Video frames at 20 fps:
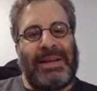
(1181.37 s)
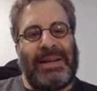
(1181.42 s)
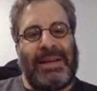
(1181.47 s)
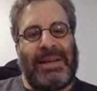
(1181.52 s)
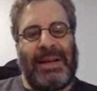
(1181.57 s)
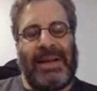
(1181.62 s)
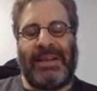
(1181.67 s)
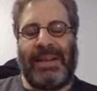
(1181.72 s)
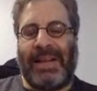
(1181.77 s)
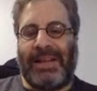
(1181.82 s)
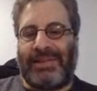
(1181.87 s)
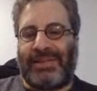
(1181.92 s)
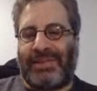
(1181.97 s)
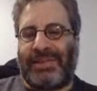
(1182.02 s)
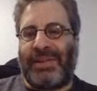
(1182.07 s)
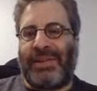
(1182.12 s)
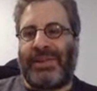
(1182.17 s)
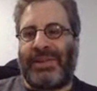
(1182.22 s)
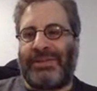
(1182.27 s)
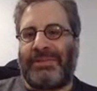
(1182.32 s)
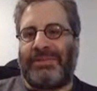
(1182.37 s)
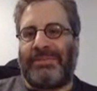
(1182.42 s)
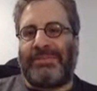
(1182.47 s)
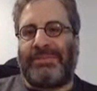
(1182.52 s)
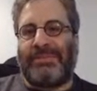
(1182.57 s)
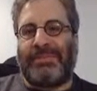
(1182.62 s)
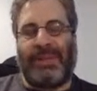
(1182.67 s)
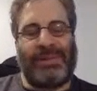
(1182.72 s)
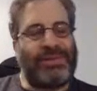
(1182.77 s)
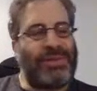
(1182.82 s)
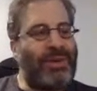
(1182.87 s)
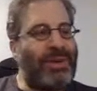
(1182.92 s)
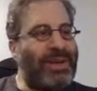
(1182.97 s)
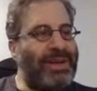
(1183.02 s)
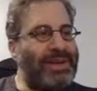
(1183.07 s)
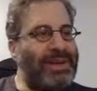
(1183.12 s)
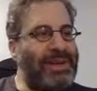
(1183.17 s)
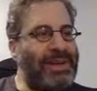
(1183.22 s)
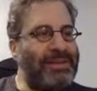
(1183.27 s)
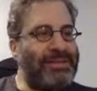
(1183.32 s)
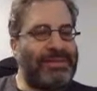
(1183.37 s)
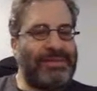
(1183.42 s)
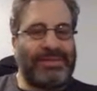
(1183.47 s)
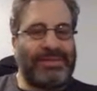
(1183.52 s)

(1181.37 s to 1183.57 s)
And that's all I have.